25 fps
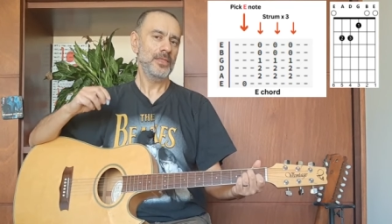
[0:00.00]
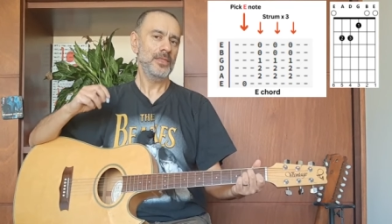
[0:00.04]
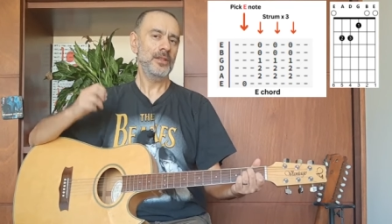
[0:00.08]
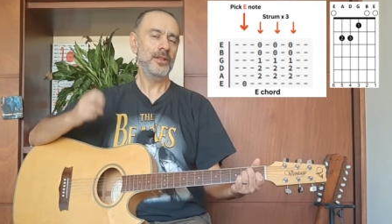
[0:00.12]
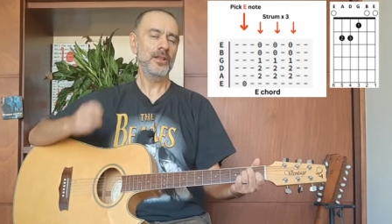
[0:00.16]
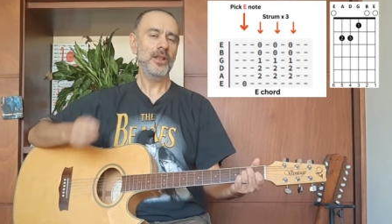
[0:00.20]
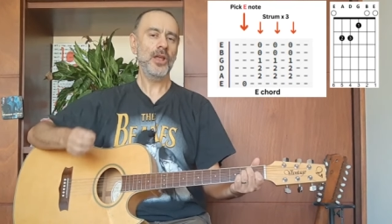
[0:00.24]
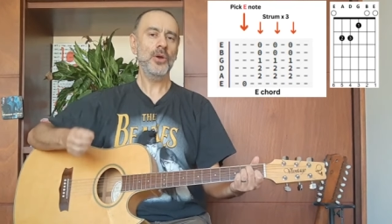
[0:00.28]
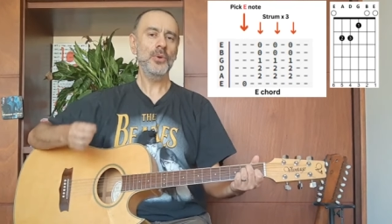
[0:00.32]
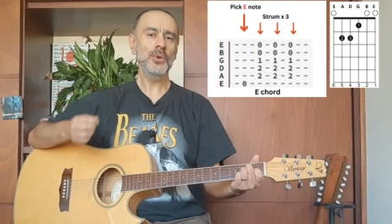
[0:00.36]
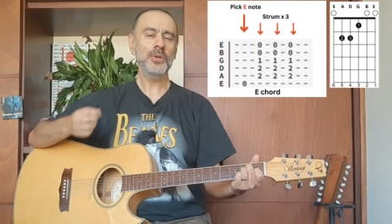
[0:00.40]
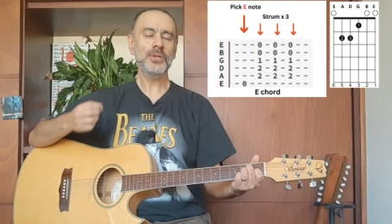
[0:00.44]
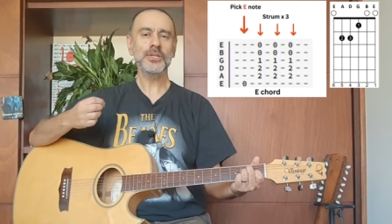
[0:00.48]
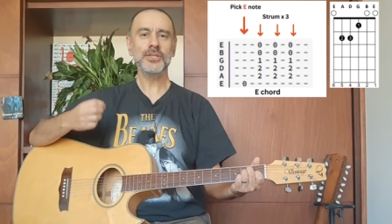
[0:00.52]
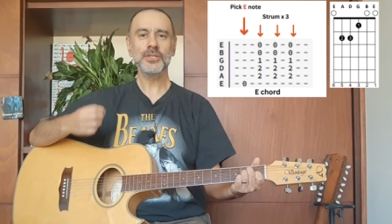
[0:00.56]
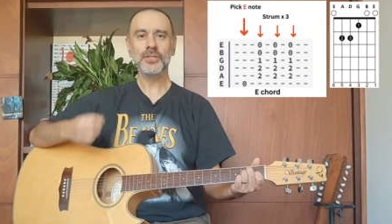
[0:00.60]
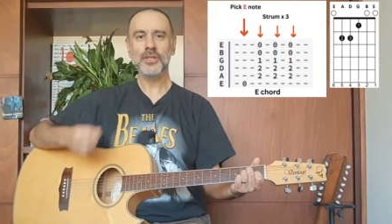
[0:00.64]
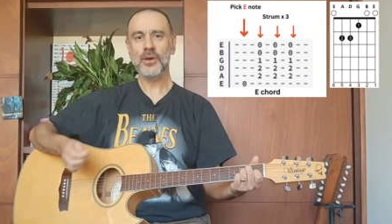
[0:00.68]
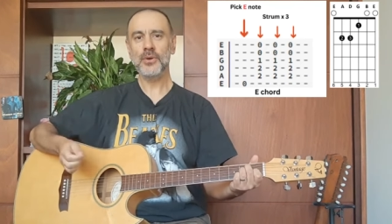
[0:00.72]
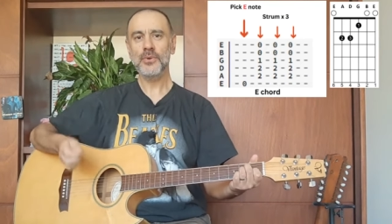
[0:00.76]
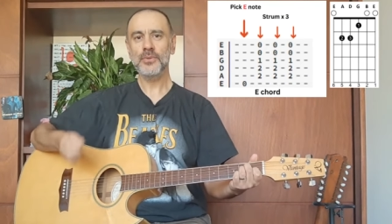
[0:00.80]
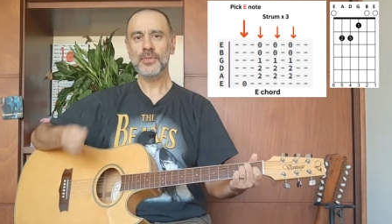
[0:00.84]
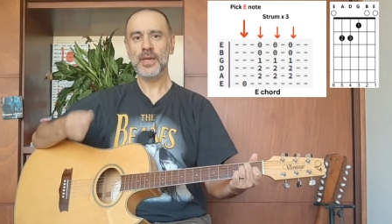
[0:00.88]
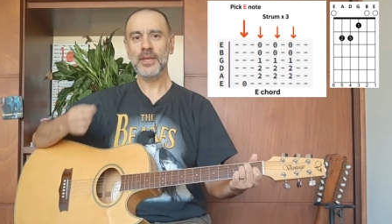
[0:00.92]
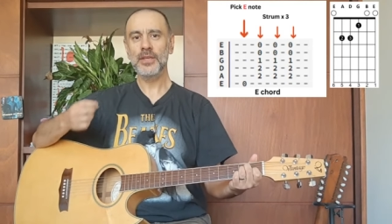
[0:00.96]
the lowest
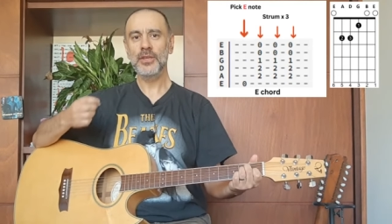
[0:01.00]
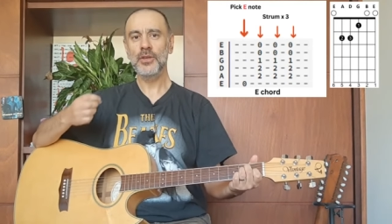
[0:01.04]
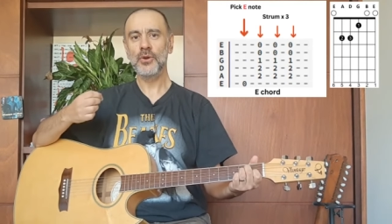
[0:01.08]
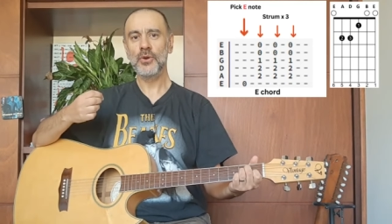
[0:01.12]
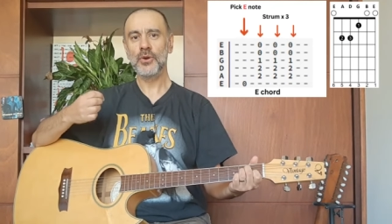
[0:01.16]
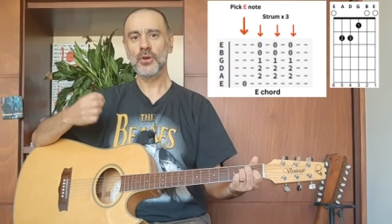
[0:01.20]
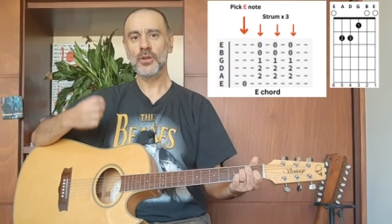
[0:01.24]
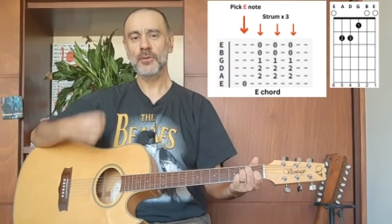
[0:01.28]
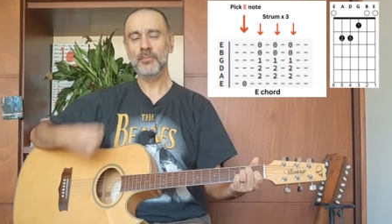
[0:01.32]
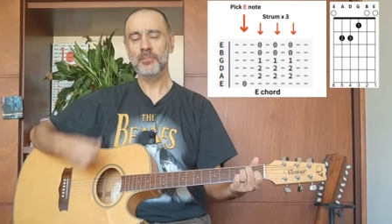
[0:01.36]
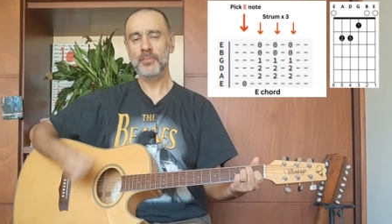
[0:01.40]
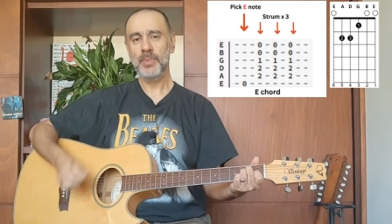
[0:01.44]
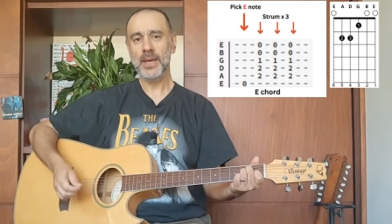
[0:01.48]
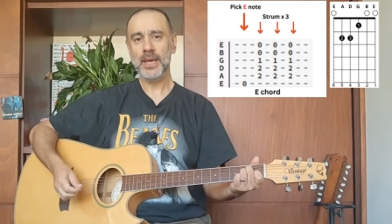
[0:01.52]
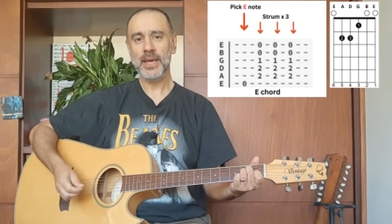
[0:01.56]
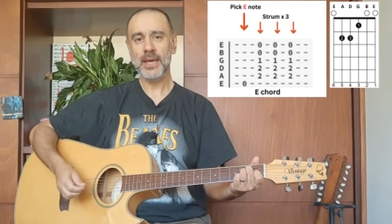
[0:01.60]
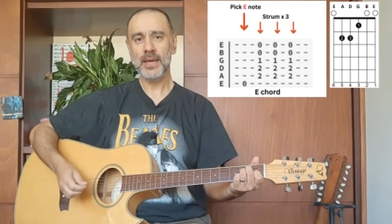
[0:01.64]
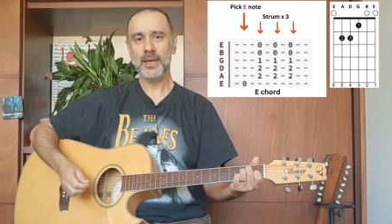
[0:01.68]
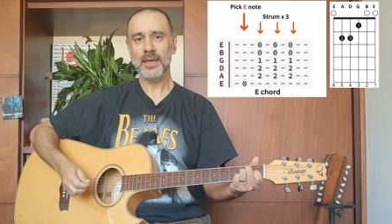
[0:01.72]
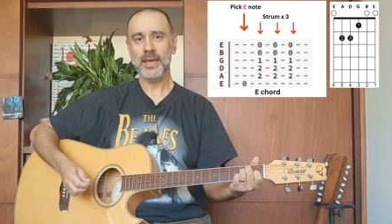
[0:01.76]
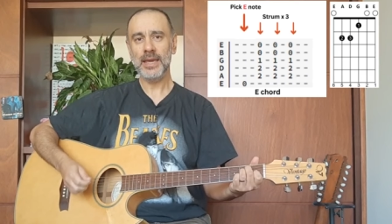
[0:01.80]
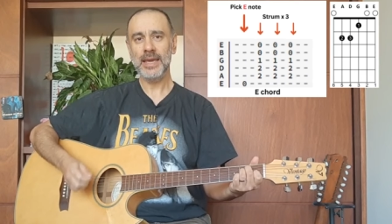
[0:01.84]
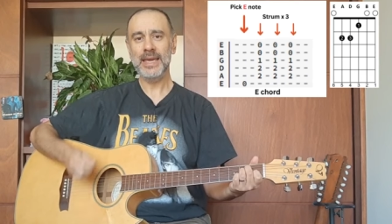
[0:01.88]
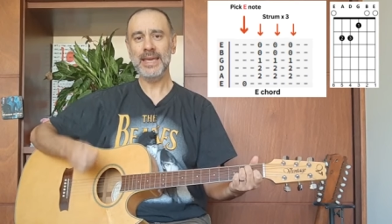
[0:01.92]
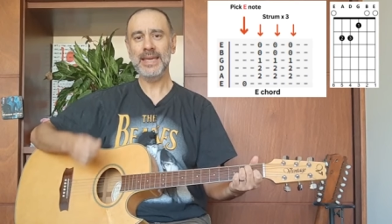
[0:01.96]
note that you're going to
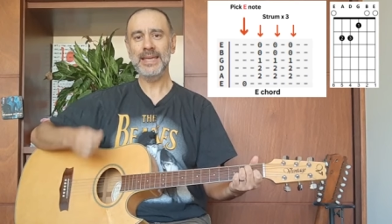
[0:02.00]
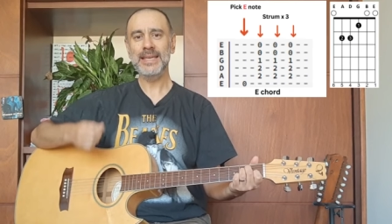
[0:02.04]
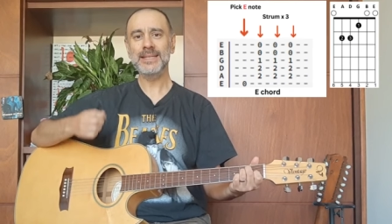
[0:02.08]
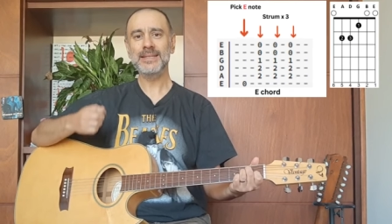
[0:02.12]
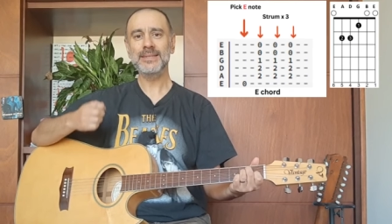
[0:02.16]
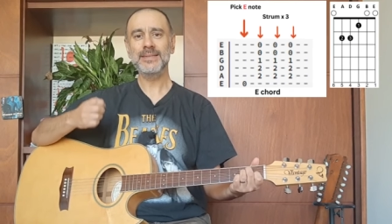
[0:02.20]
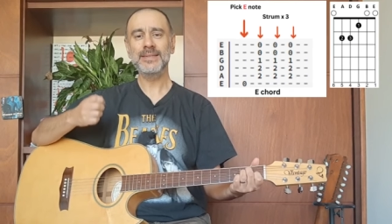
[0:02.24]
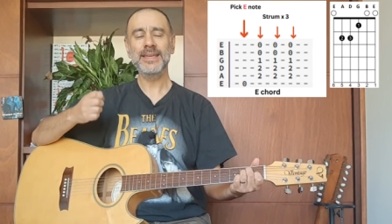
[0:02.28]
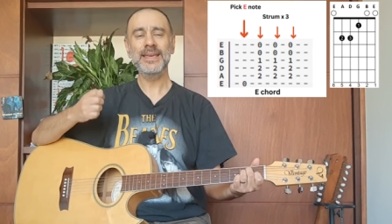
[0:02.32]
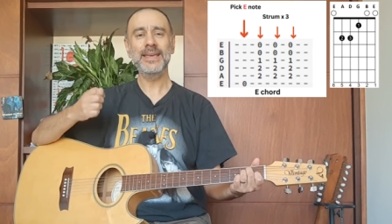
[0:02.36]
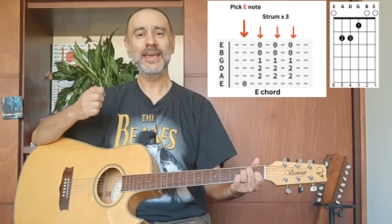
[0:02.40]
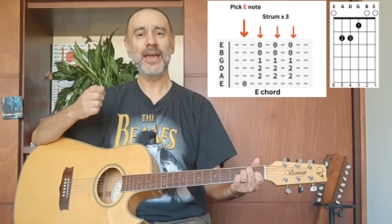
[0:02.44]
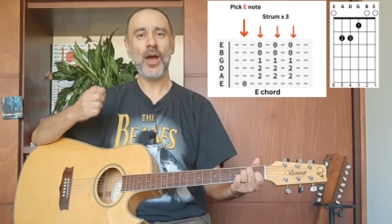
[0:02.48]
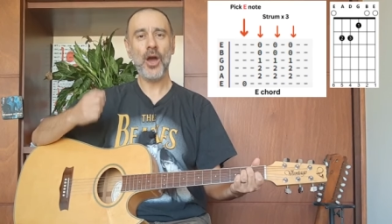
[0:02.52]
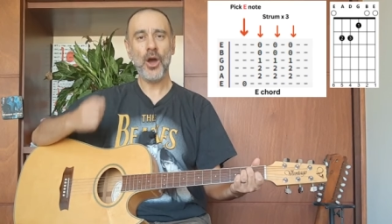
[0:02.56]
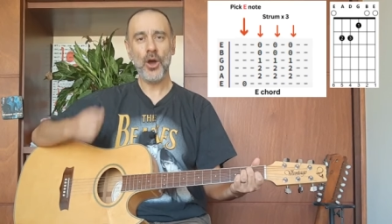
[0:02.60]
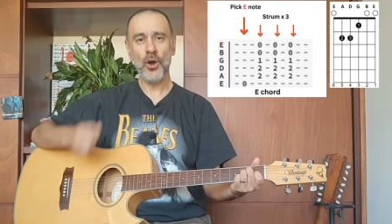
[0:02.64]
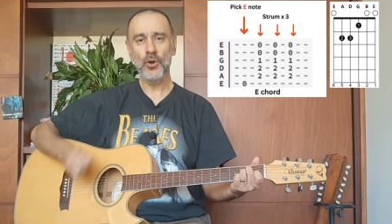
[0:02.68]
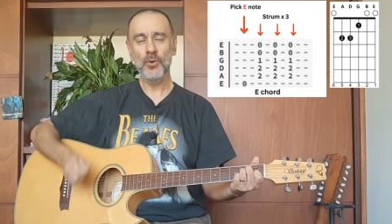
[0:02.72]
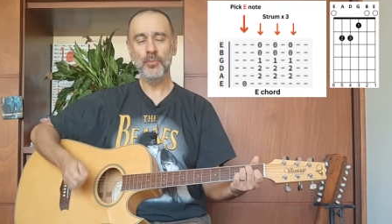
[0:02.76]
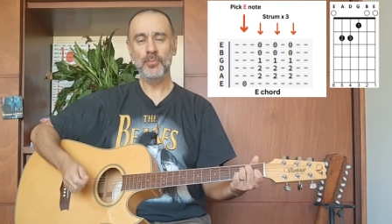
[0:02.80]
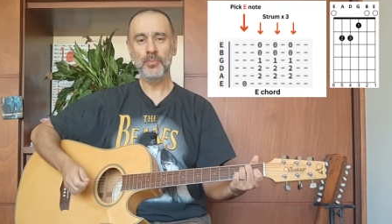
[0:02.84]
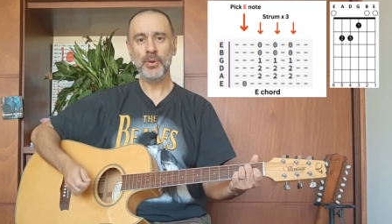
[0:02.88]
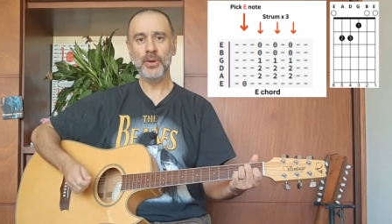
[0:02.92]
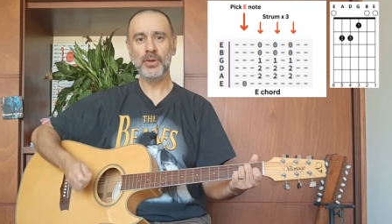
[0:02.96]
pick is the
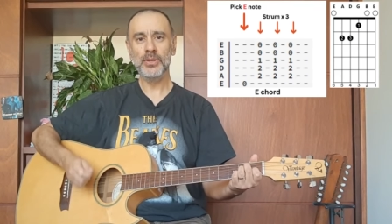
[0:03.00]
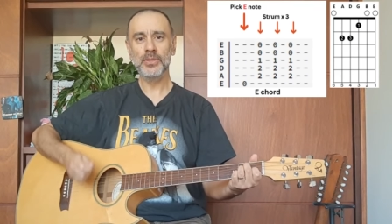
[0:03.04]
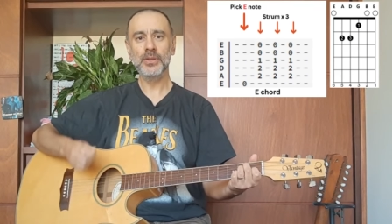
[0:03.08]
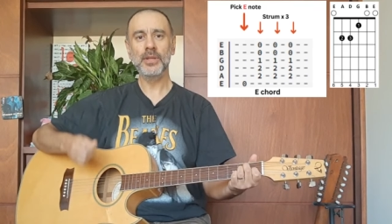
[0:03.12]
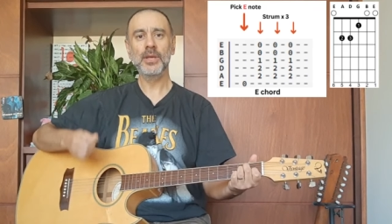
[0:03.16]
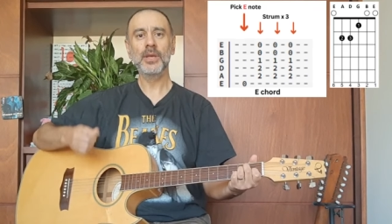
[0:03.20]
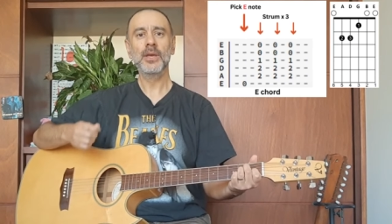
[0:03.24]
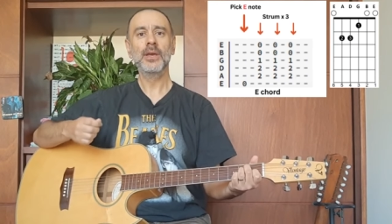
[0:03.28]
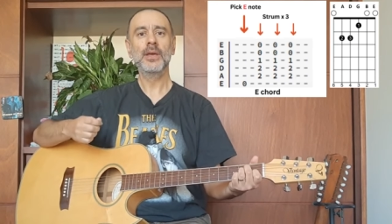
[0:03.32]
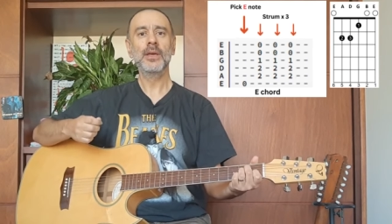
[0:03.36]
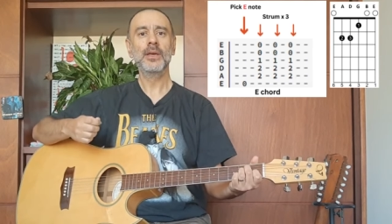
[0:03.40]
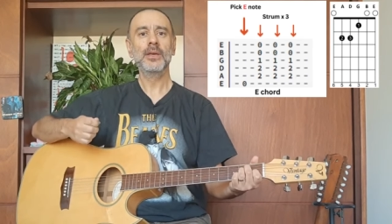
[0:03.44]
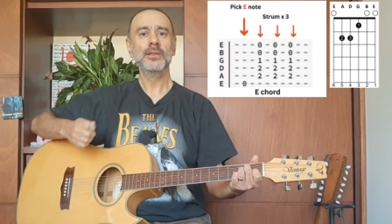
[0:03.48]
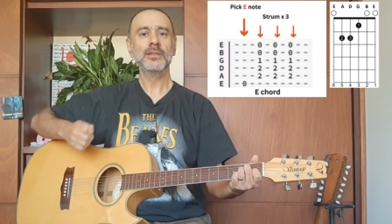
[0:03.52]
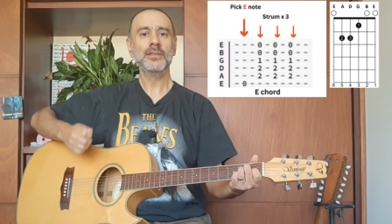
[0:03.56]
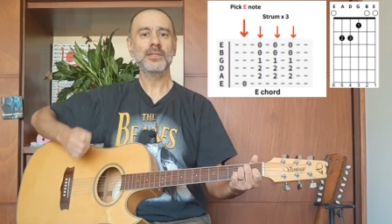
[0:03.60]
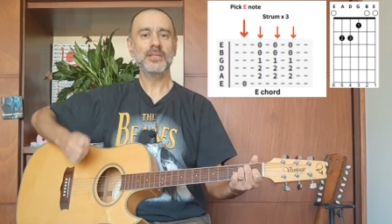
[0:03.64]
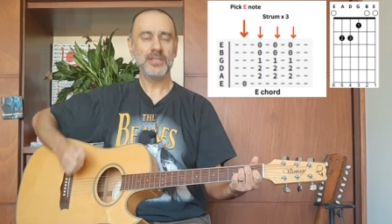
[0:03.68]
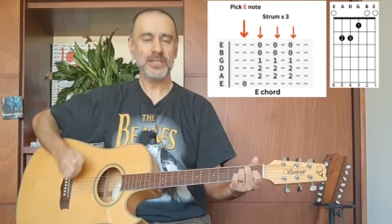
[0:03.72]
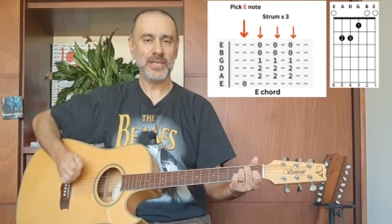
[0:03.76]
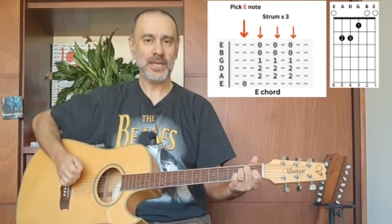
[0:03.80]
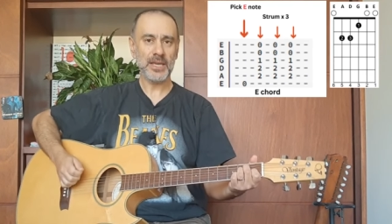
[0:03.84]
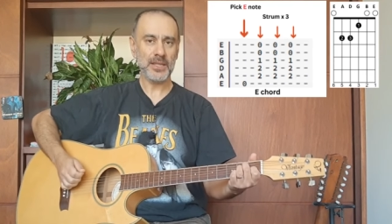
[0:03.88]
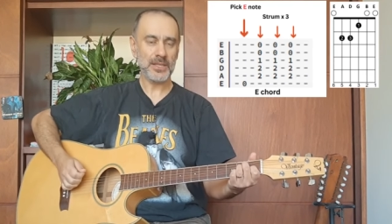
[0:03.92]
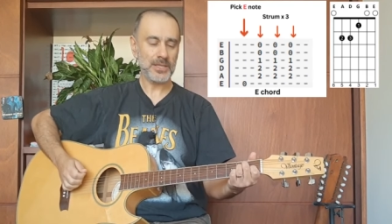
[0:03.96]
open
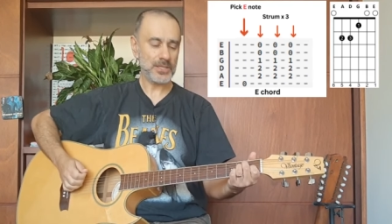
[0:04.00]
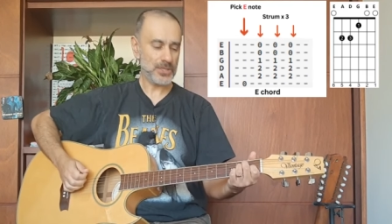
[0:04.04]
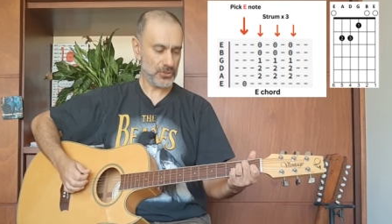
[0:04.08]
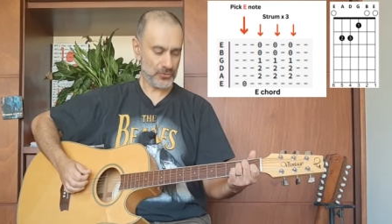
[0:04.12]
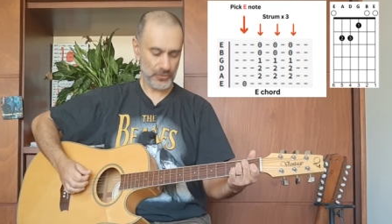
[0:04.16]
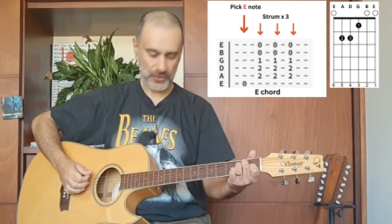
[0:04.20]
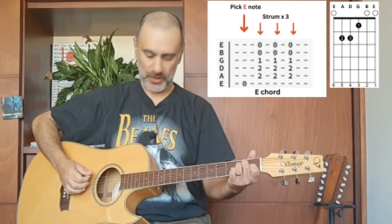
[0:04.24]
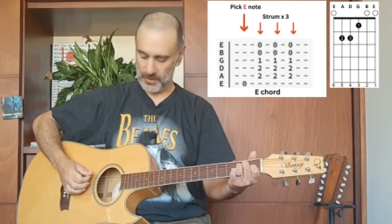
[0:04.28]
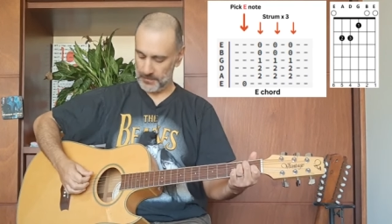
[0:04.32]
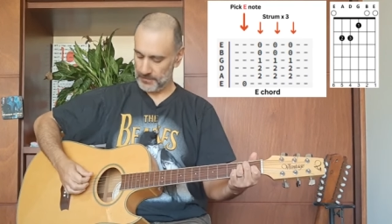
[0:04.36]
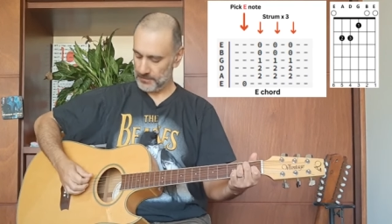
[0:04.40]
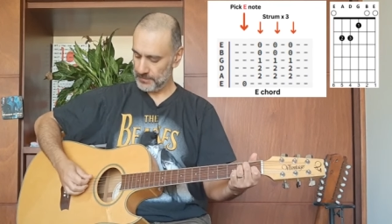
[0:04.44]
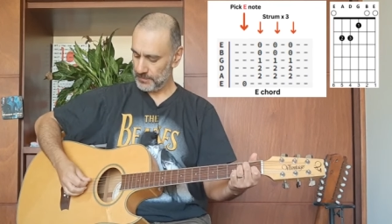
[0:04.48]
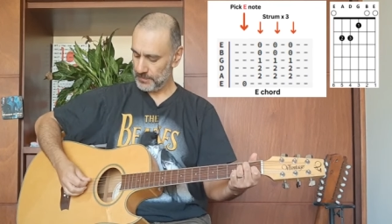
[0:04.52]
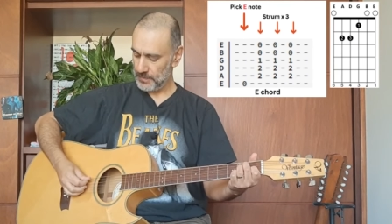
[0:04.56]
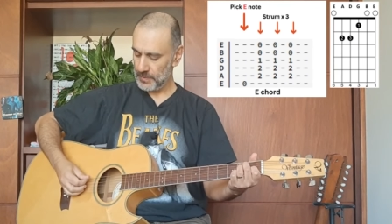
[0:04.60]
sixth string,